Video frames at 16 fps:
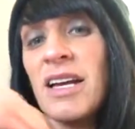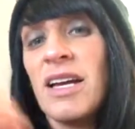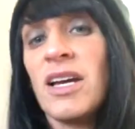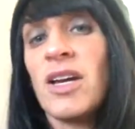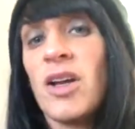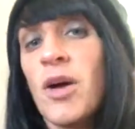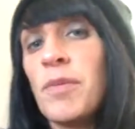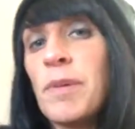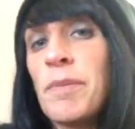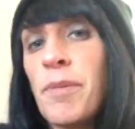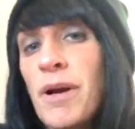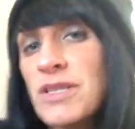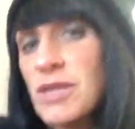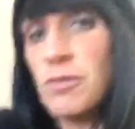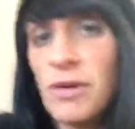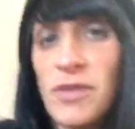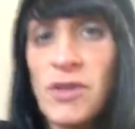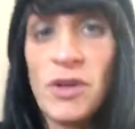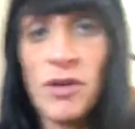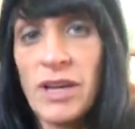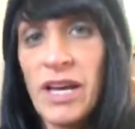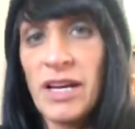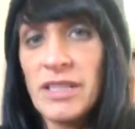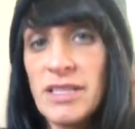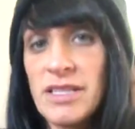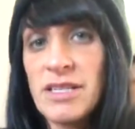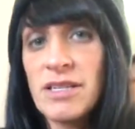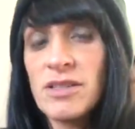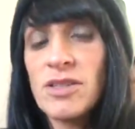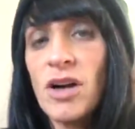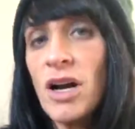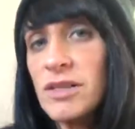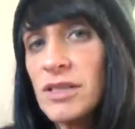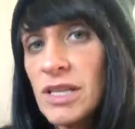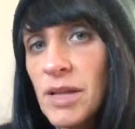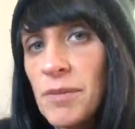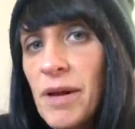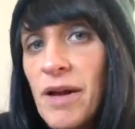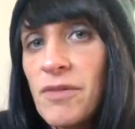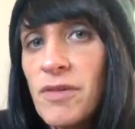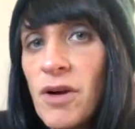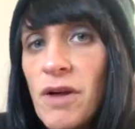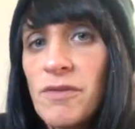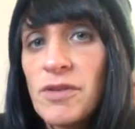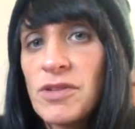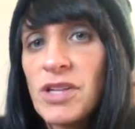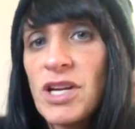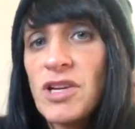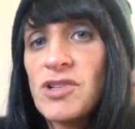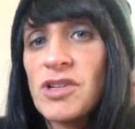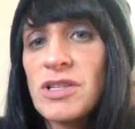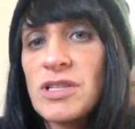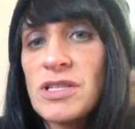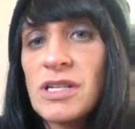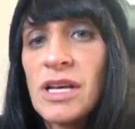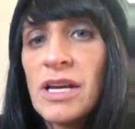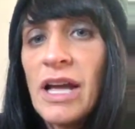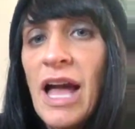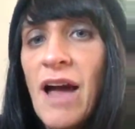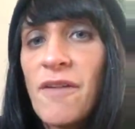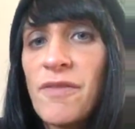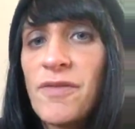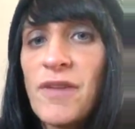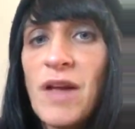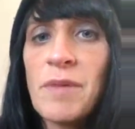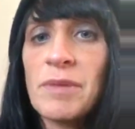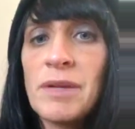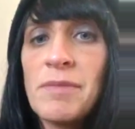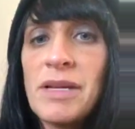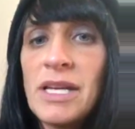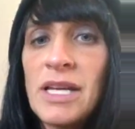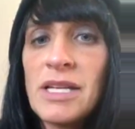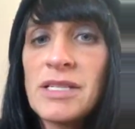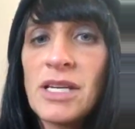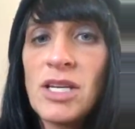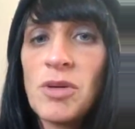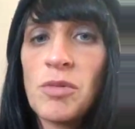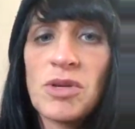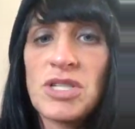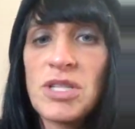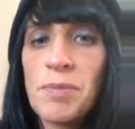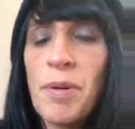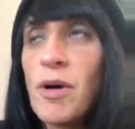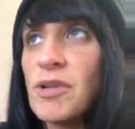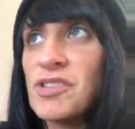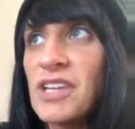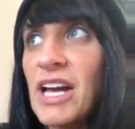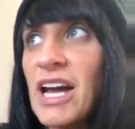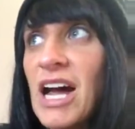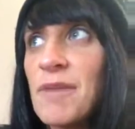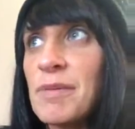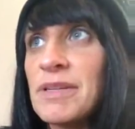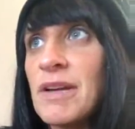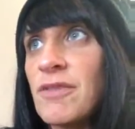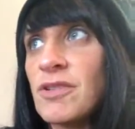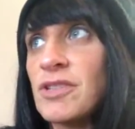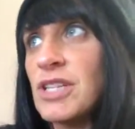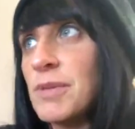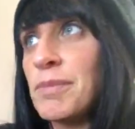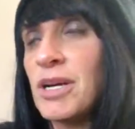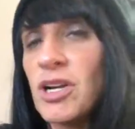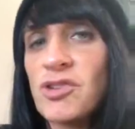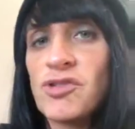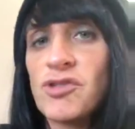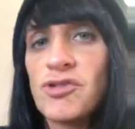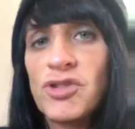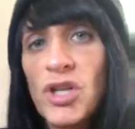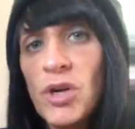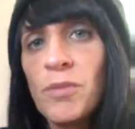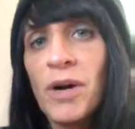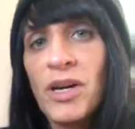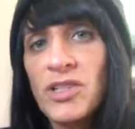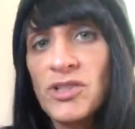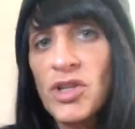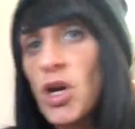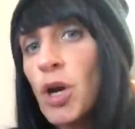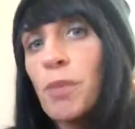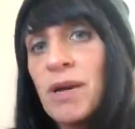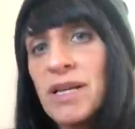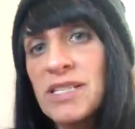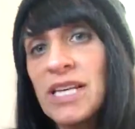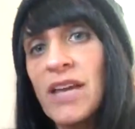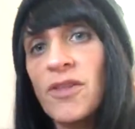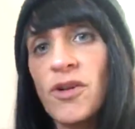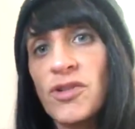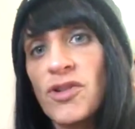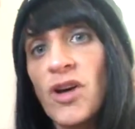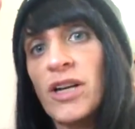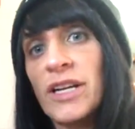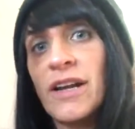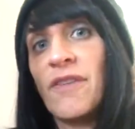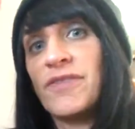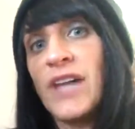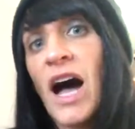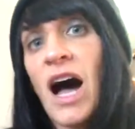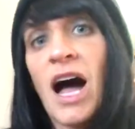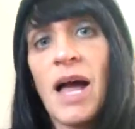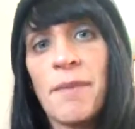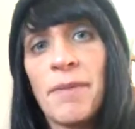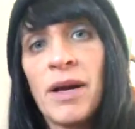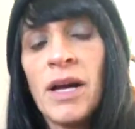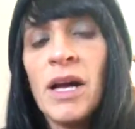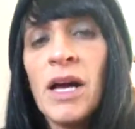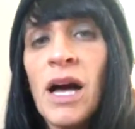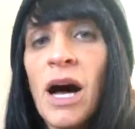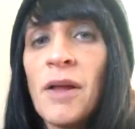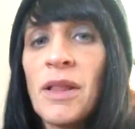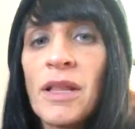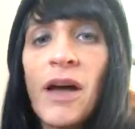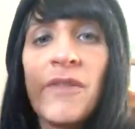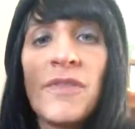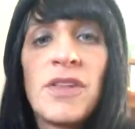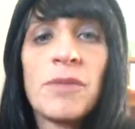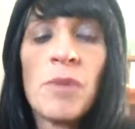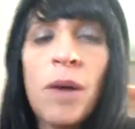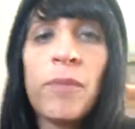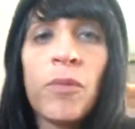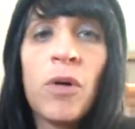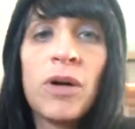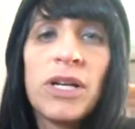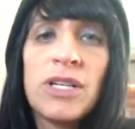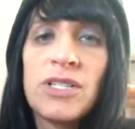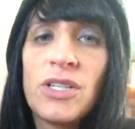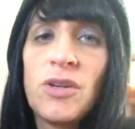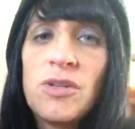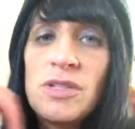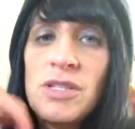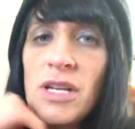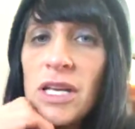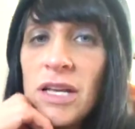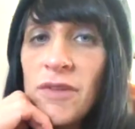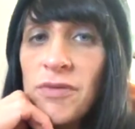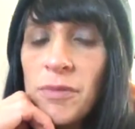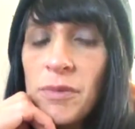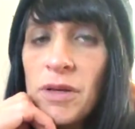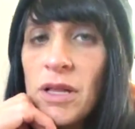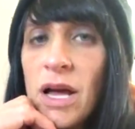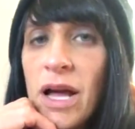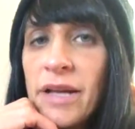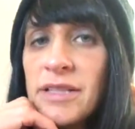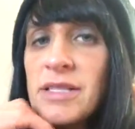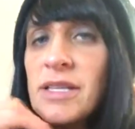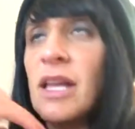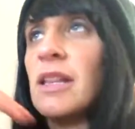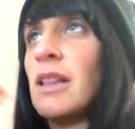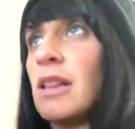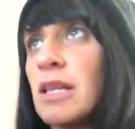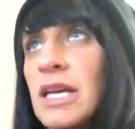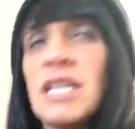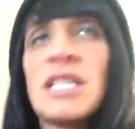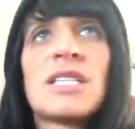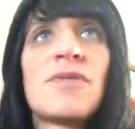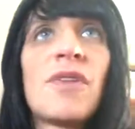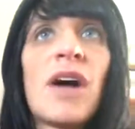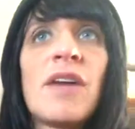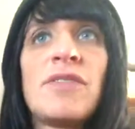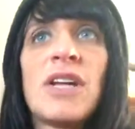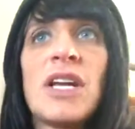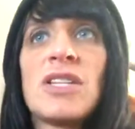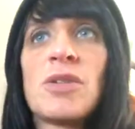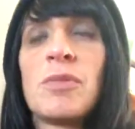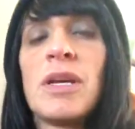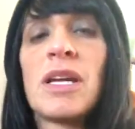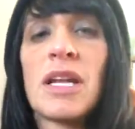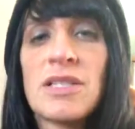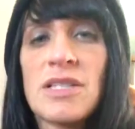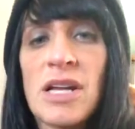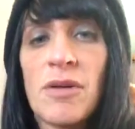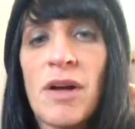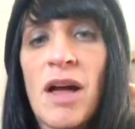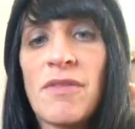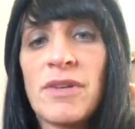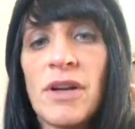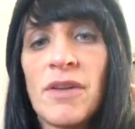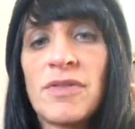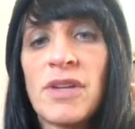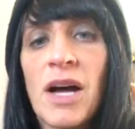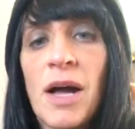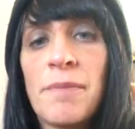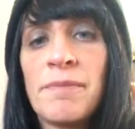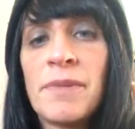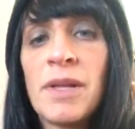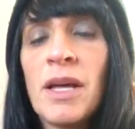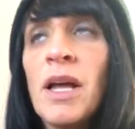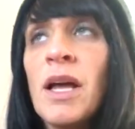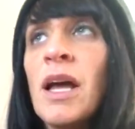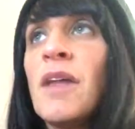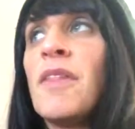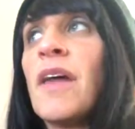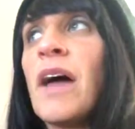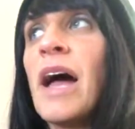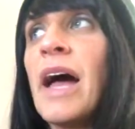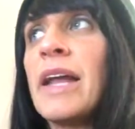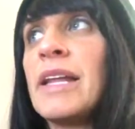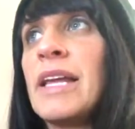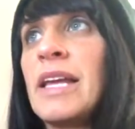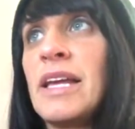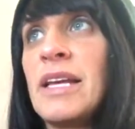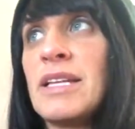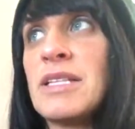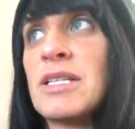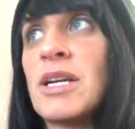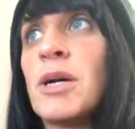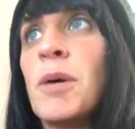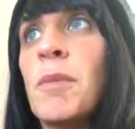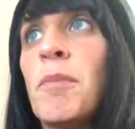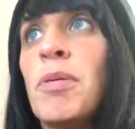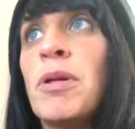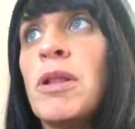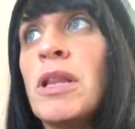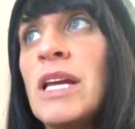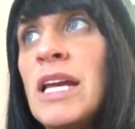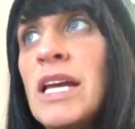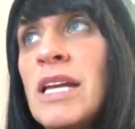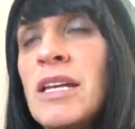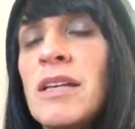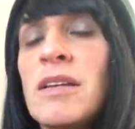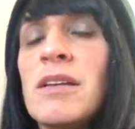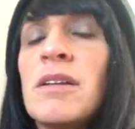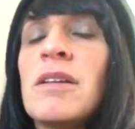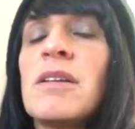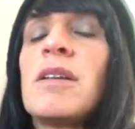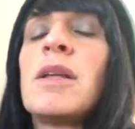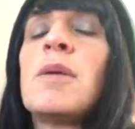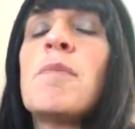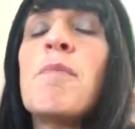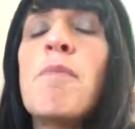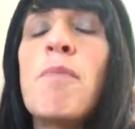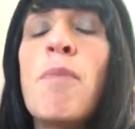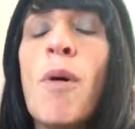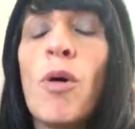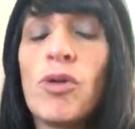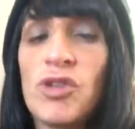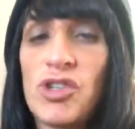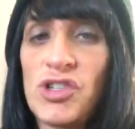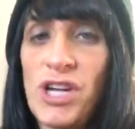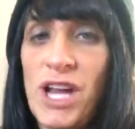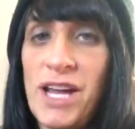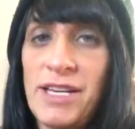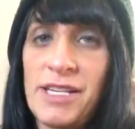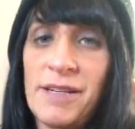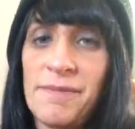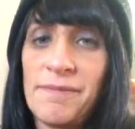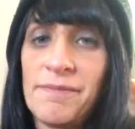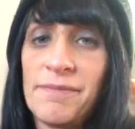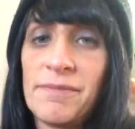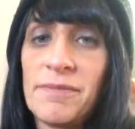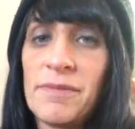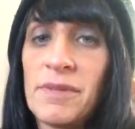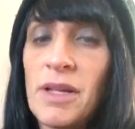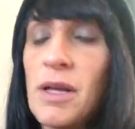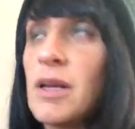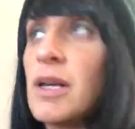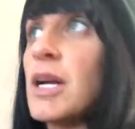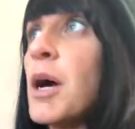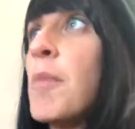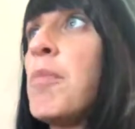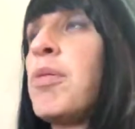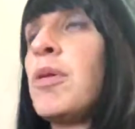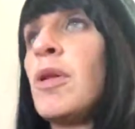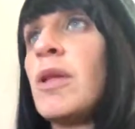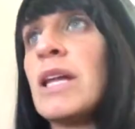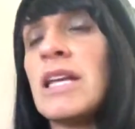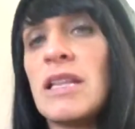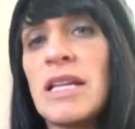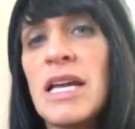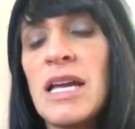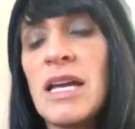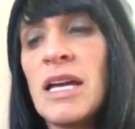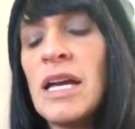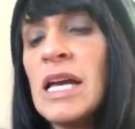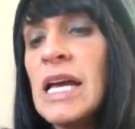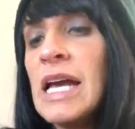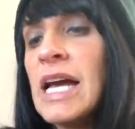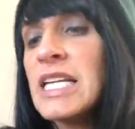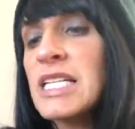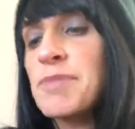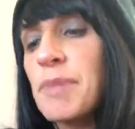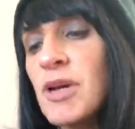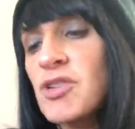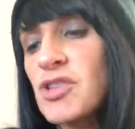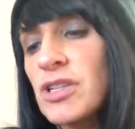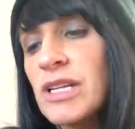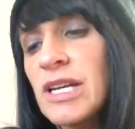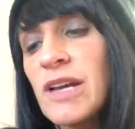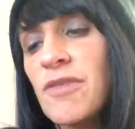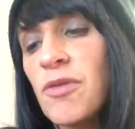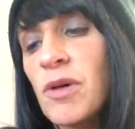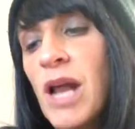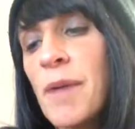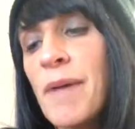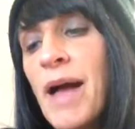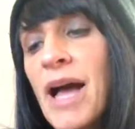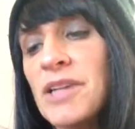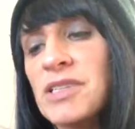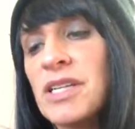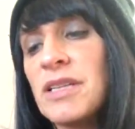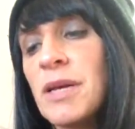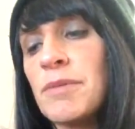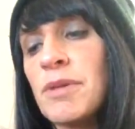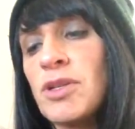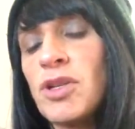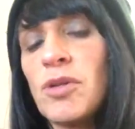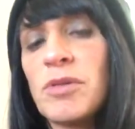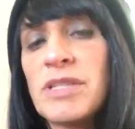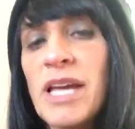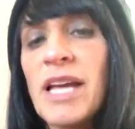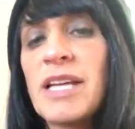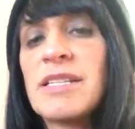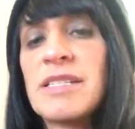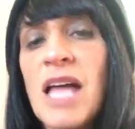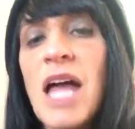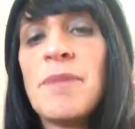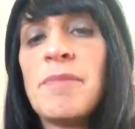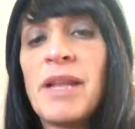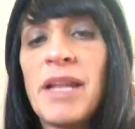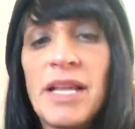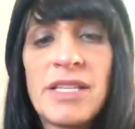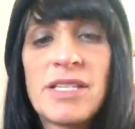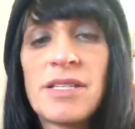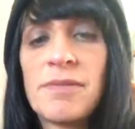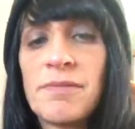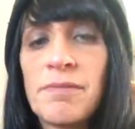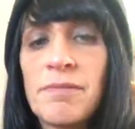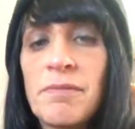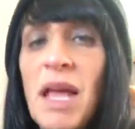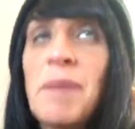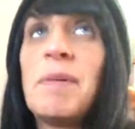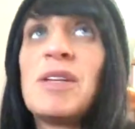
Be present with your kids, talk to them, have conversations, have family meetings that you were supposed to have but never did because you're too busy and there's not enough time. The number one excuse that I get from clients at least 5 days a week is I don't have enough time. That is complete bullshit. Completely. Especially if what I'm asking them to do, it takes 10 minutes, maybe